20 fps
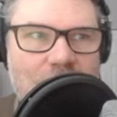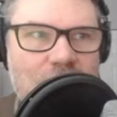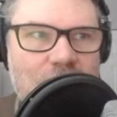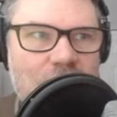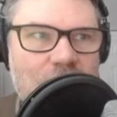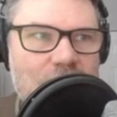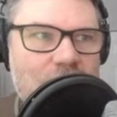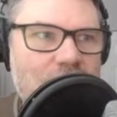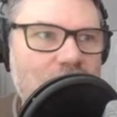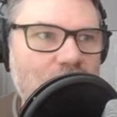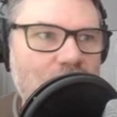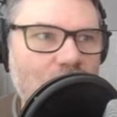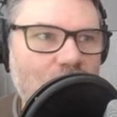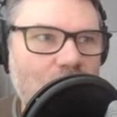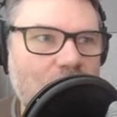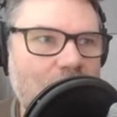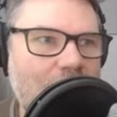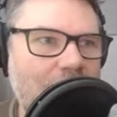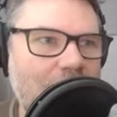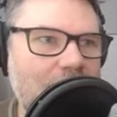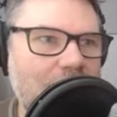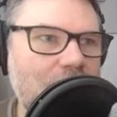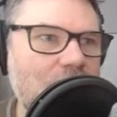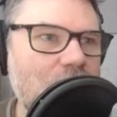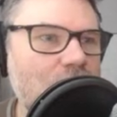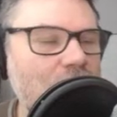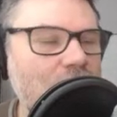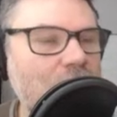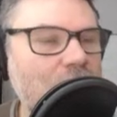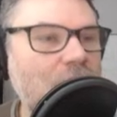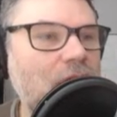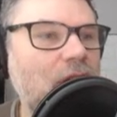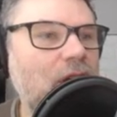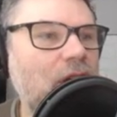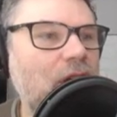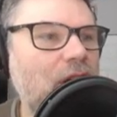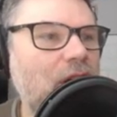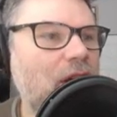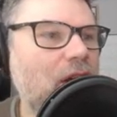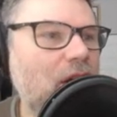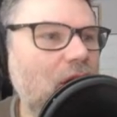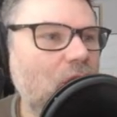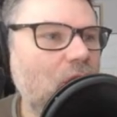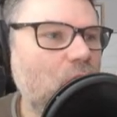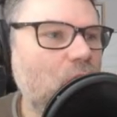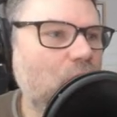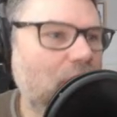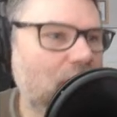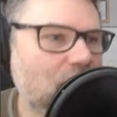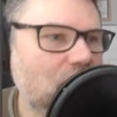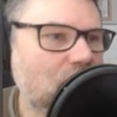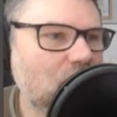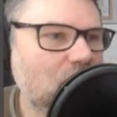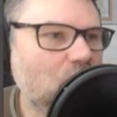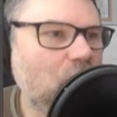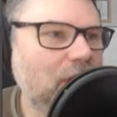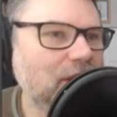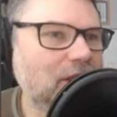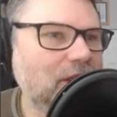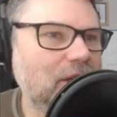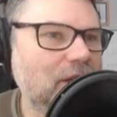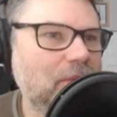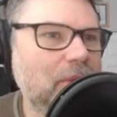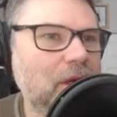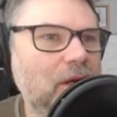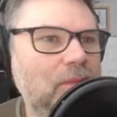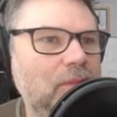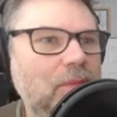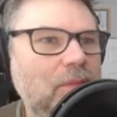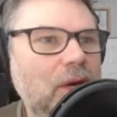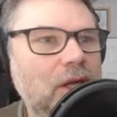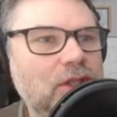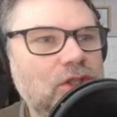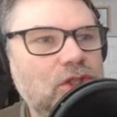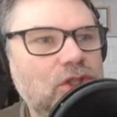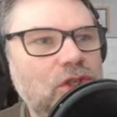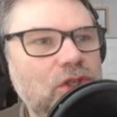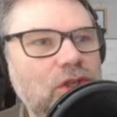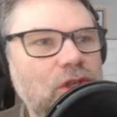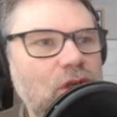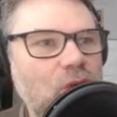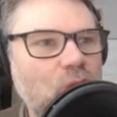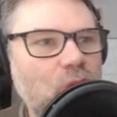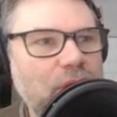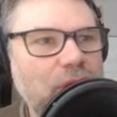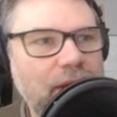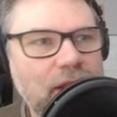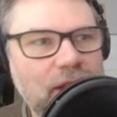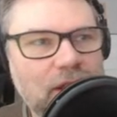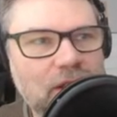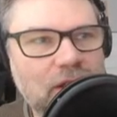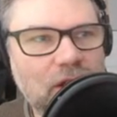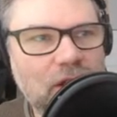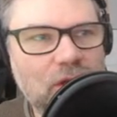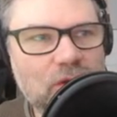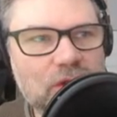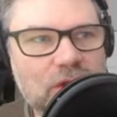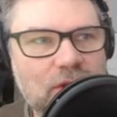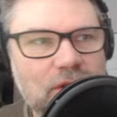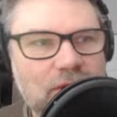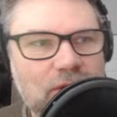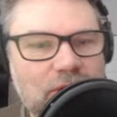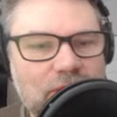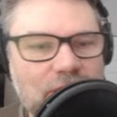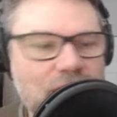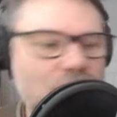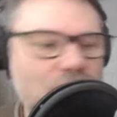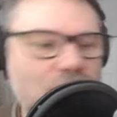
This is Toren Atkinson with 20 Minute Monster, your weekly dose of